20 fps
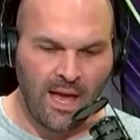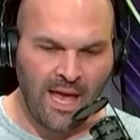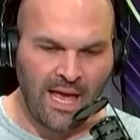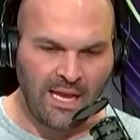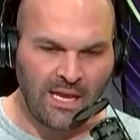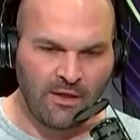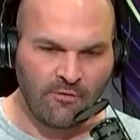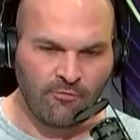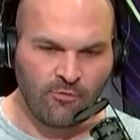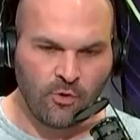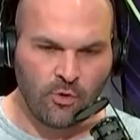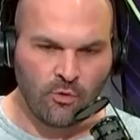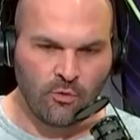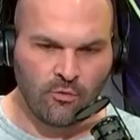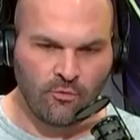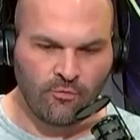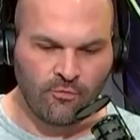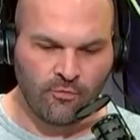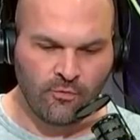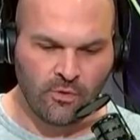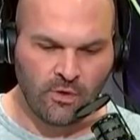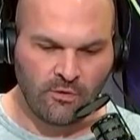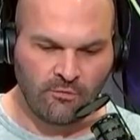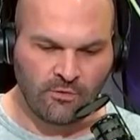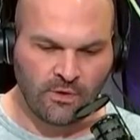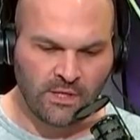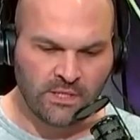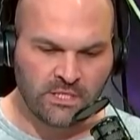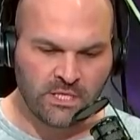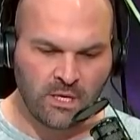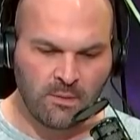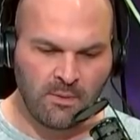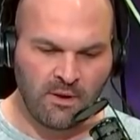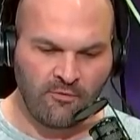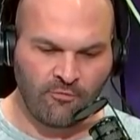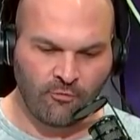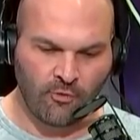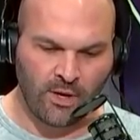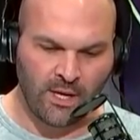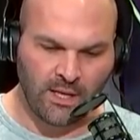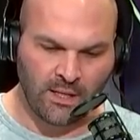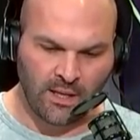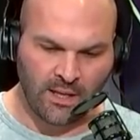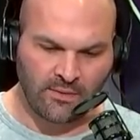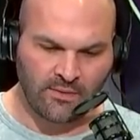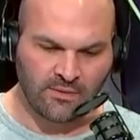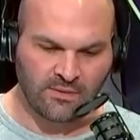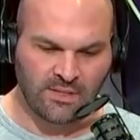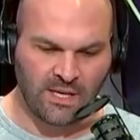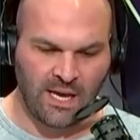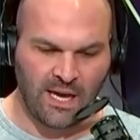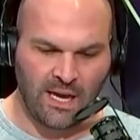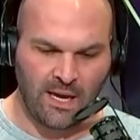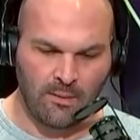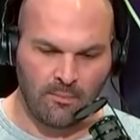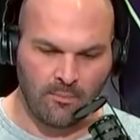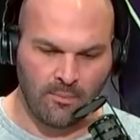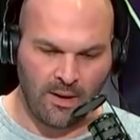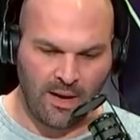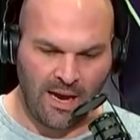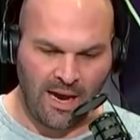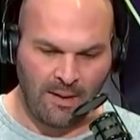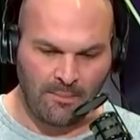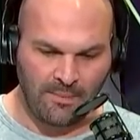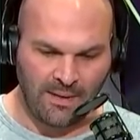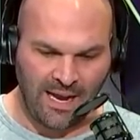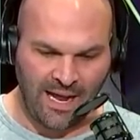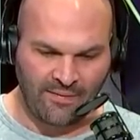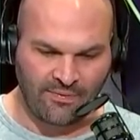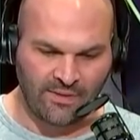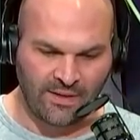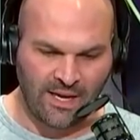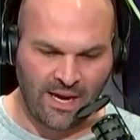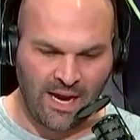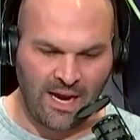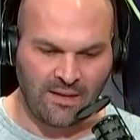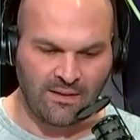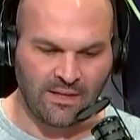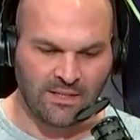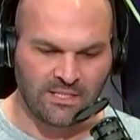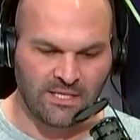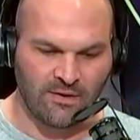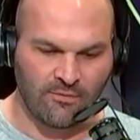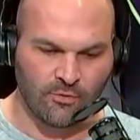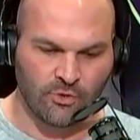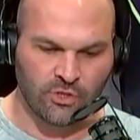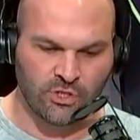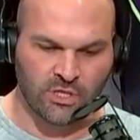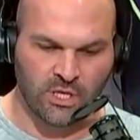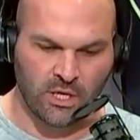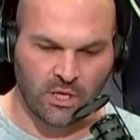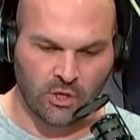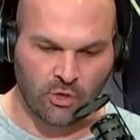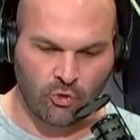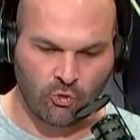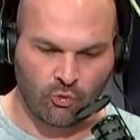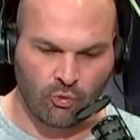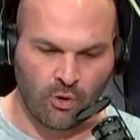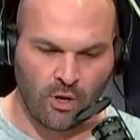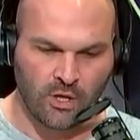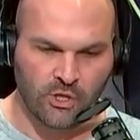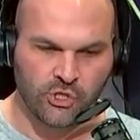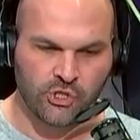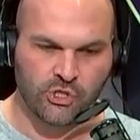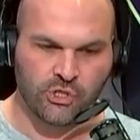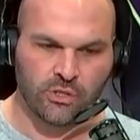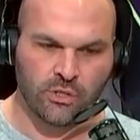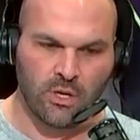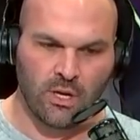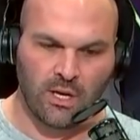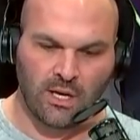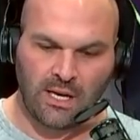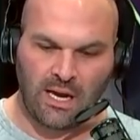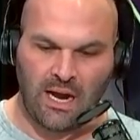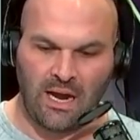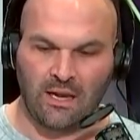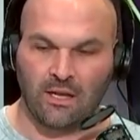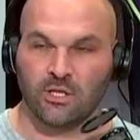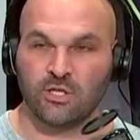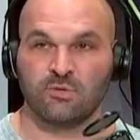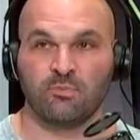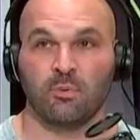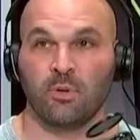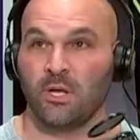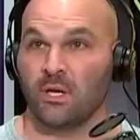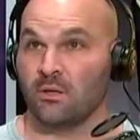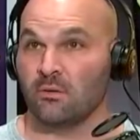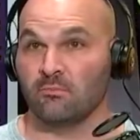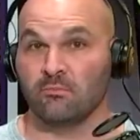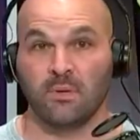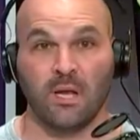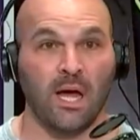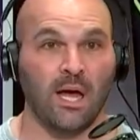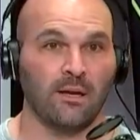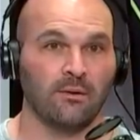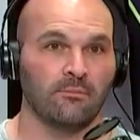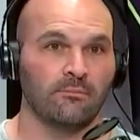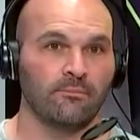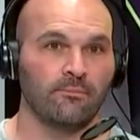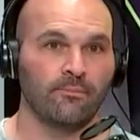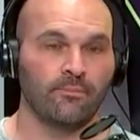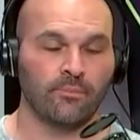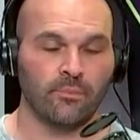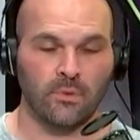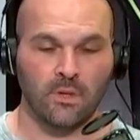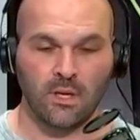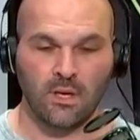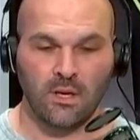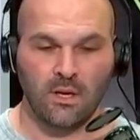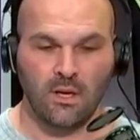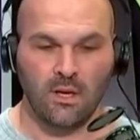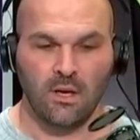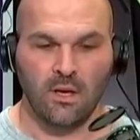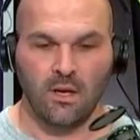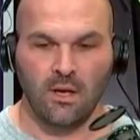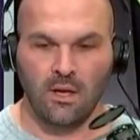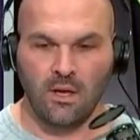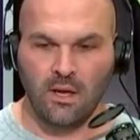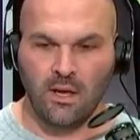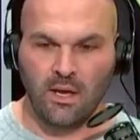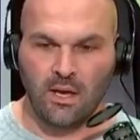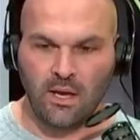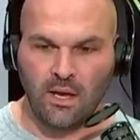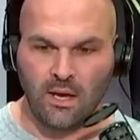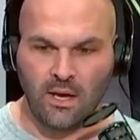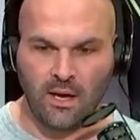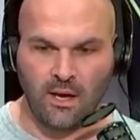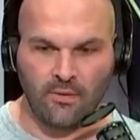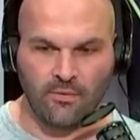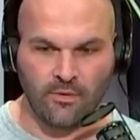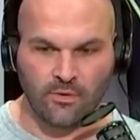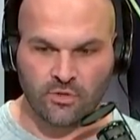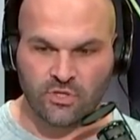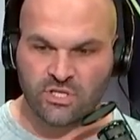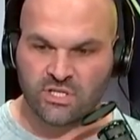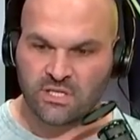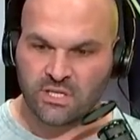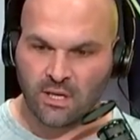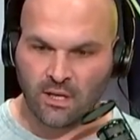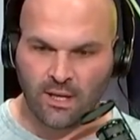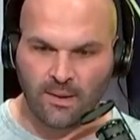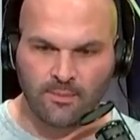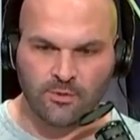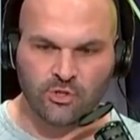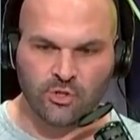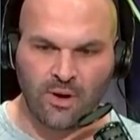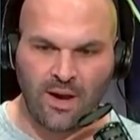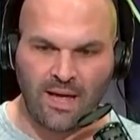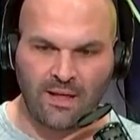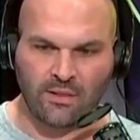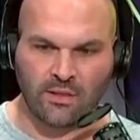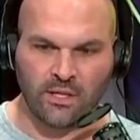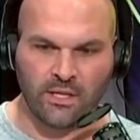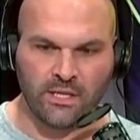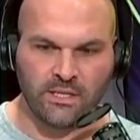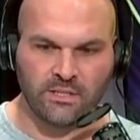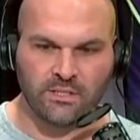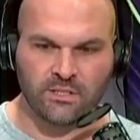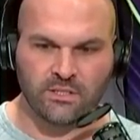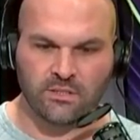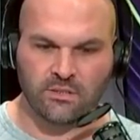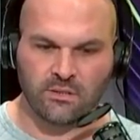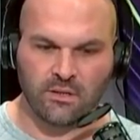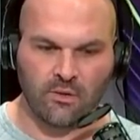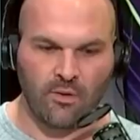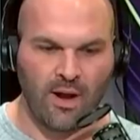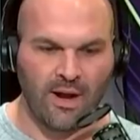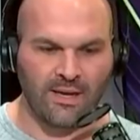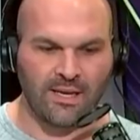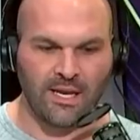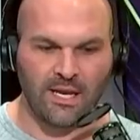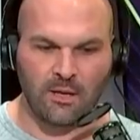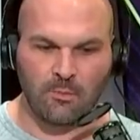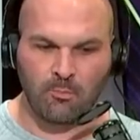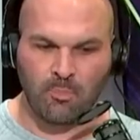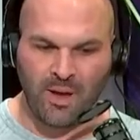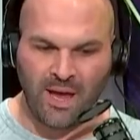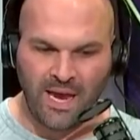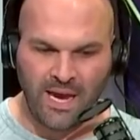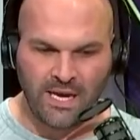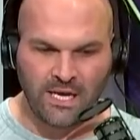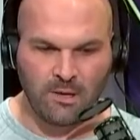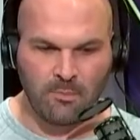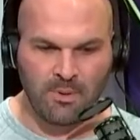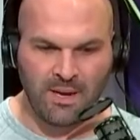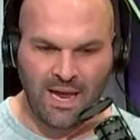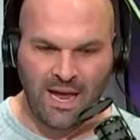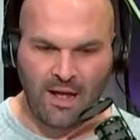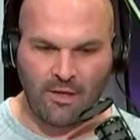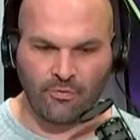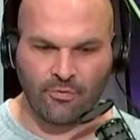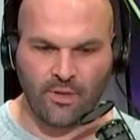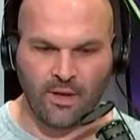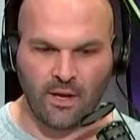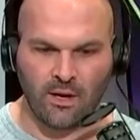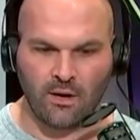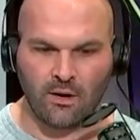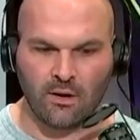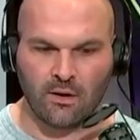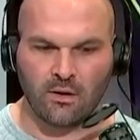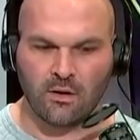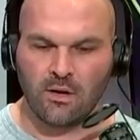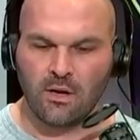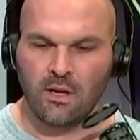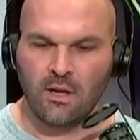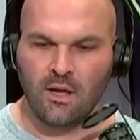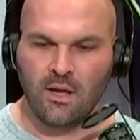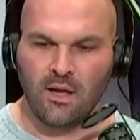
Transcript: And if you've listened to me for any length of time, I'm not the guy that's ever just going to crush a college player. Not. They're still amateur athletes. They're not getting paid to be out there.